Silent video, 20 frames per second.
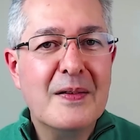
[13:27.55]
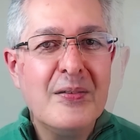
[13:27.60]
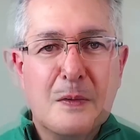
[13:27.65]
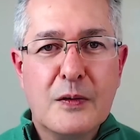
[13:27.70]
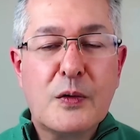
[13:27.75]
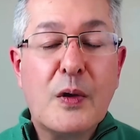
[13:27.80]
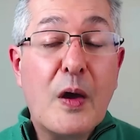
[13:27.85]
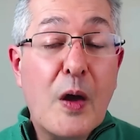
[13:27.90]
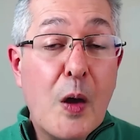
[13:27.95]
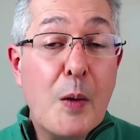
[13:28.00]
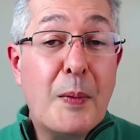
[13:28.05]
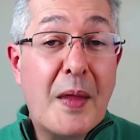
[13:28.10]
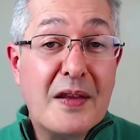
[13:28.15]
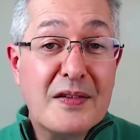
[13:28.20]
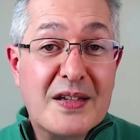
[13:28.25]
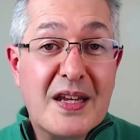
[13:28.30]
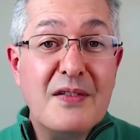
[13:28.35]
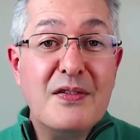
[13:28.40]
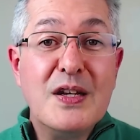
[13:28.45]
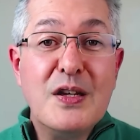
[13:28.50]
So I hope
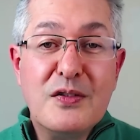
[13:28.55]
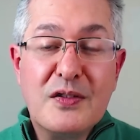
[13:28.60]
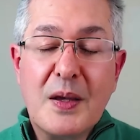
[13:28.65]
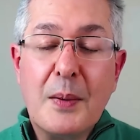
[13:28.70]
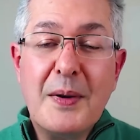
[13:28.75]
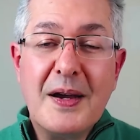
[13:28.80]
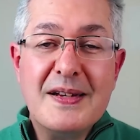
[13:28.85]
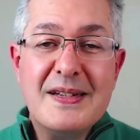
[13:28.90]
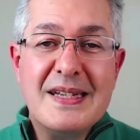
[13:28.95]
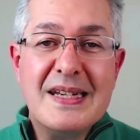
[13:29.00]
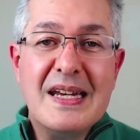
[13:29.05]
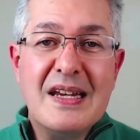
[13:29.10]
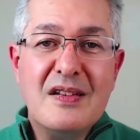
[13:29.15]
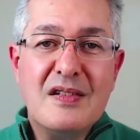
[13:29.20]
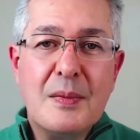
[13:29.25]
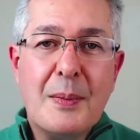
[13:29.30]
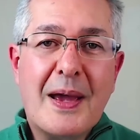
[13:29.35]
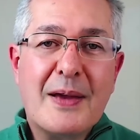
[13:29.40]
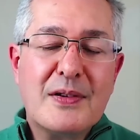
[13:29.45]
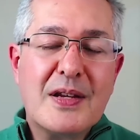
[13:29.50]
that's given you some ideas
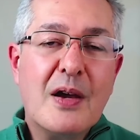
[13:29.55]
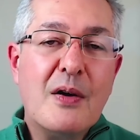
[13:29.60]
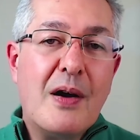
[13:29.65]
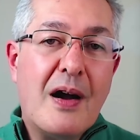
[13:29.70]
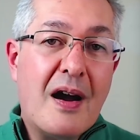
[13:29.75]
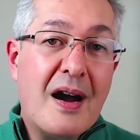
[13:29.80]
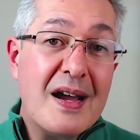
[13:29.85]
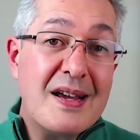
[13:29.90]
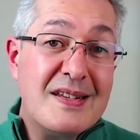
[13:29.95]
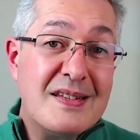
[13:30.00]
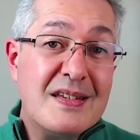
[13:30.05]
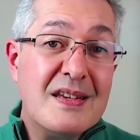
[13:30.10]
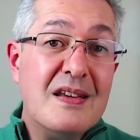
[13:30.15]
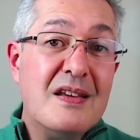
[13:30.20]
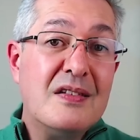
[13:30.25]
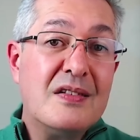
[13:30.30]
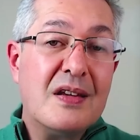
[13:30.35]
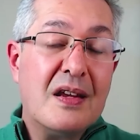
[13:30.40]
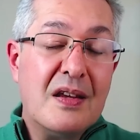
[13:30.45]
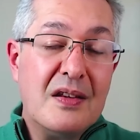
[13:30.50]
about how
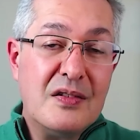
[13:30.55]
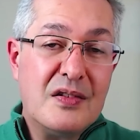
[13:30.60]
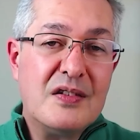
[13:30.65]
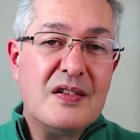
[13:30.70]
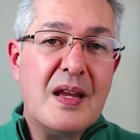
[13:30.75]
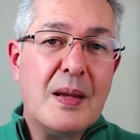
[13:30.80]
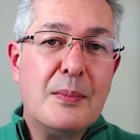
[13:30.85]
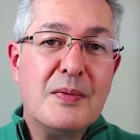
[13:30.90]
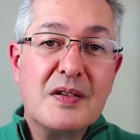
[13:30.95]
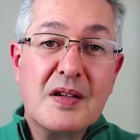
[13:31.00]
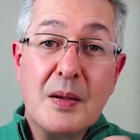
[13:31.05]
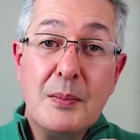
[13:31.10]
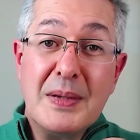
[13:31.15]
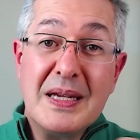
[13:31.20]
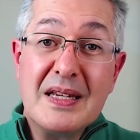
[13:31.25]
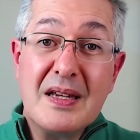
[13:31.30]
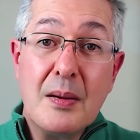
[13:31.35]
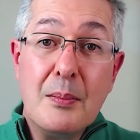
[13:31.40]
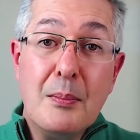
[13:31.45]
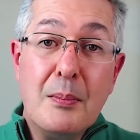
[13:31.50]
ISAs and SIPPs can be
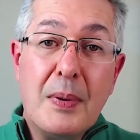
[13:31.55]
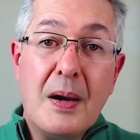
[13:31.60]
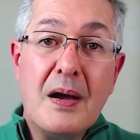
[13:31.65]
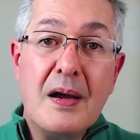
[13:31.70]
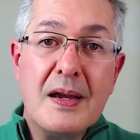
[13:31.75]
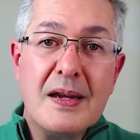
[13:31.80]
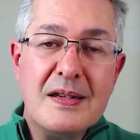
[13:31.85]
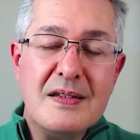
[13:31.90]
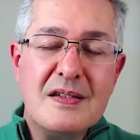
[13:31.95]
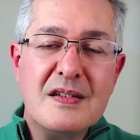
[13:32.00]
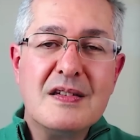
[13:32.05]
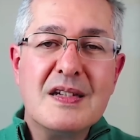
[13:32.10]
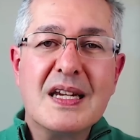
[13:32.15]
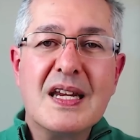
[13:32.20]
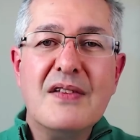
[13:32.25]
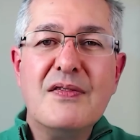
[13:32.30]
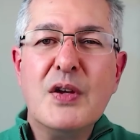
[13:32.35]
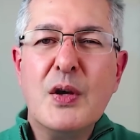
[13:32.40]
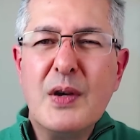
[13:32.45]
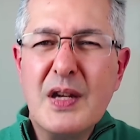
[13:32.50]
combined to
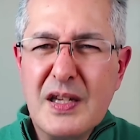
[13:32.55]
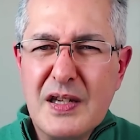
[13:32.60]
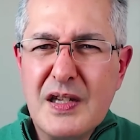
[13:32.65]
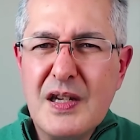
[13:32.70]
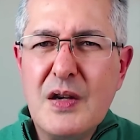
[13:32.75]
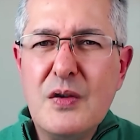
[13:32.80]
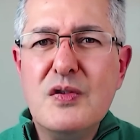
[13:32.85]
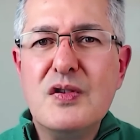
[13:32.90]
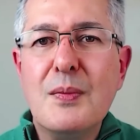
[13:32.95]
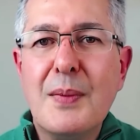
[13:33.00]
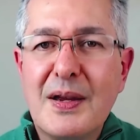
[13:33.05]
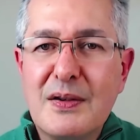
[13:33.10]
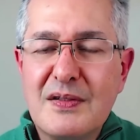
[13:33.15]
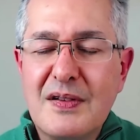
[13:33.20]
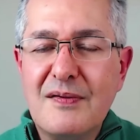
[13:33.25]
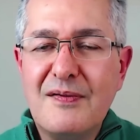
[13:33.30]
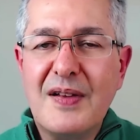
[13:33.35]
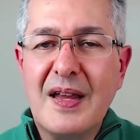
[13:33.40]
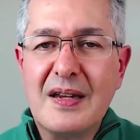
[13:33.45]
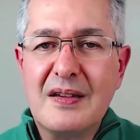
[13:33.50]
give you a huge amount
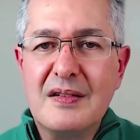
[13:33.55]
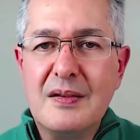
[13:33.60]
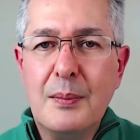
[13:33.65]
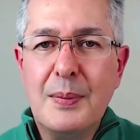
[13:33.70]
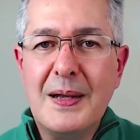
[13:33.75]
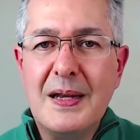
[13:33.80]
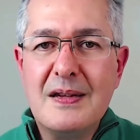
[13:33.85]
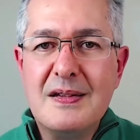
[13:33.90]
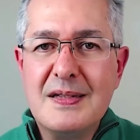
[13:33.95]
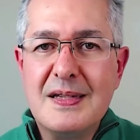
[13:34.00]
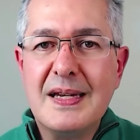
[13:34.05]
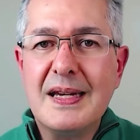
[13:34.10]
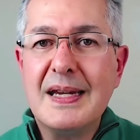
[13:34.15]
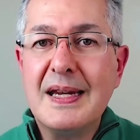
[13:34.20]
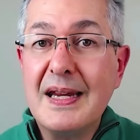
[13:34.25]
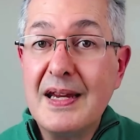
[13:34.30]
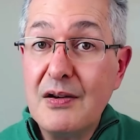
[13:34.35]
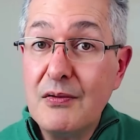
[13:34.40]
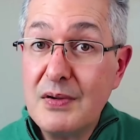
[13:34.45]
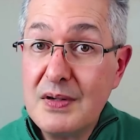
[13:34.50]
of
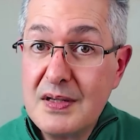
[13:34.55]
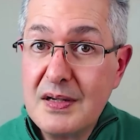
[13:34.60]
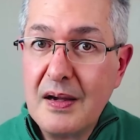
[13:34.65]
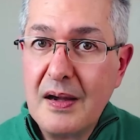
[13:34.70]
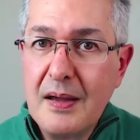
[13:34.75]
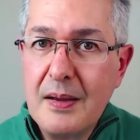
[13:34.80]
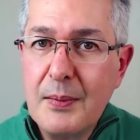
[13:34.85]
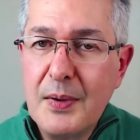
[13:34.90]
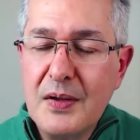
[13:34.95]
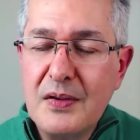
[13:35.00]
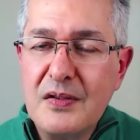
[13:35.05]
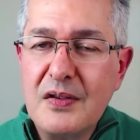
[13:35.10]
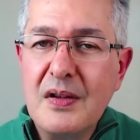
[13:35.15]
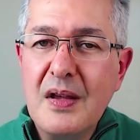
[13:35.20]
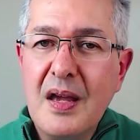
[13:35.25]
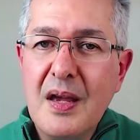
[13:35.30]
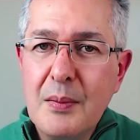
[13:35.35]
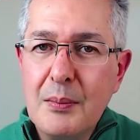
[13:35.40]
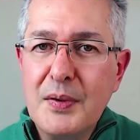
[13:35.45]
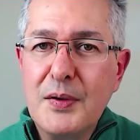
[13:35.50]
flexibility in retirement,
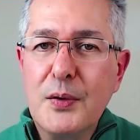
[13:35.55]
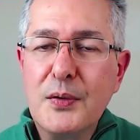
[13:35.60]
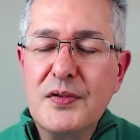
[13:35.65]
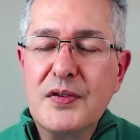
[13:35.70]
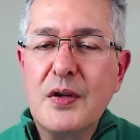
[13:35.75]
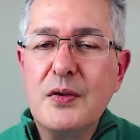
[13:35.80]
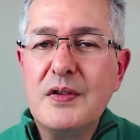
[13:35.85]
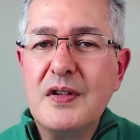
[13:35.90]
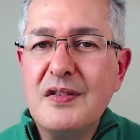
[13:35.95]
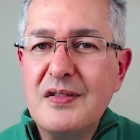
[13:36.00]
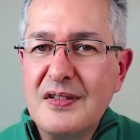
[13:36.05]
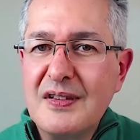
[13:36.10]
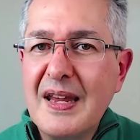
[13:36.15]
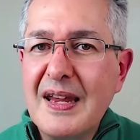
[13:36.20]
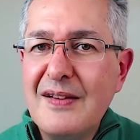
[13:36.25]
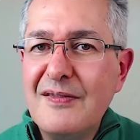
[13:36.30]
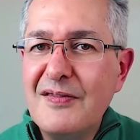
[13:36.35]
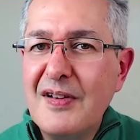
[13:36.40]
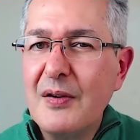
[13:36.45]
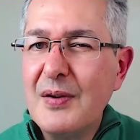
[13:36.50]
but also to
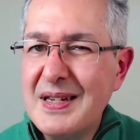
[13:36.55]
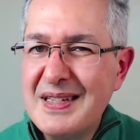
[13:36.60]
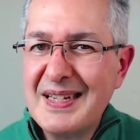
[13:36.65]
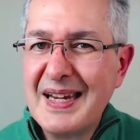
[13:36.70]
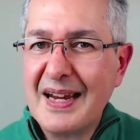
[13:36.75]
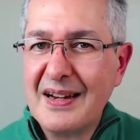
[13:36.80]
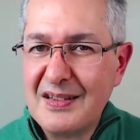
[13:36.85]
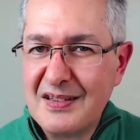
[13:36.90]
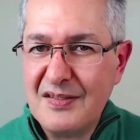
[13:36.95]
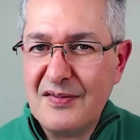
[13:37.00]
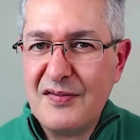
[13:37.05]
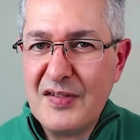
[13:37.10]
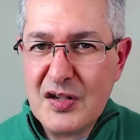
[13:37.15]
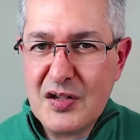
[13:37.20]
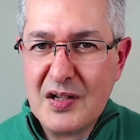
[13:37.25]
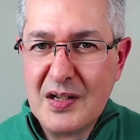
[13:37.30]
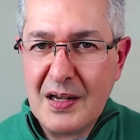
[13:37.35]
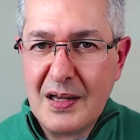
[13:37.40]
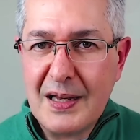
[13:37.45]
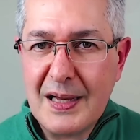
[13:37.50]
save very tax
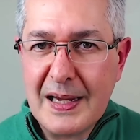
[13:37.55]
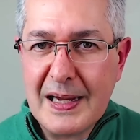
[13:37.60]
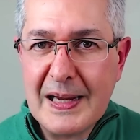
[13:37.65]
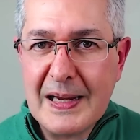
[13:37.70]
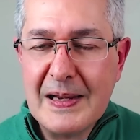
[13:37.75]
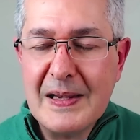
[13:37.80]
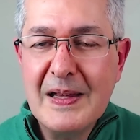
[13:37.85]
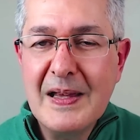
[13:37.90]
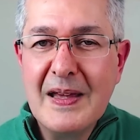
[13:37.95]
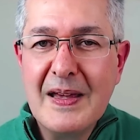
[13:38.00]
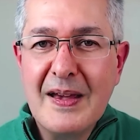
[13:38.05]
efficiently.